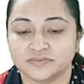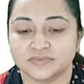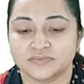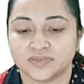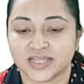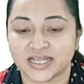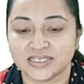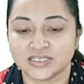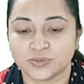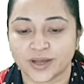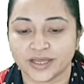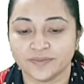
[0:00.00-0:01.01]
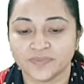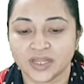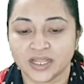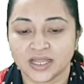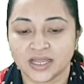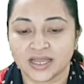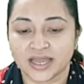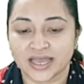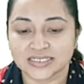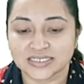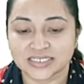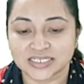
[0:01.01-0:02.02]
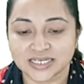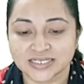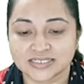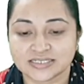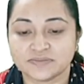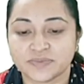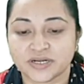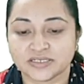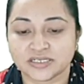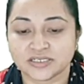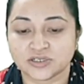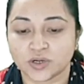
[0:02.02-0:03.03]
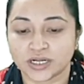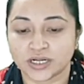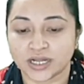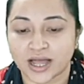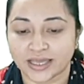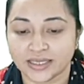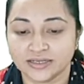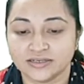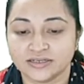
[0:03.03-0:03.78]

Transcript: That's why as J is dependent on I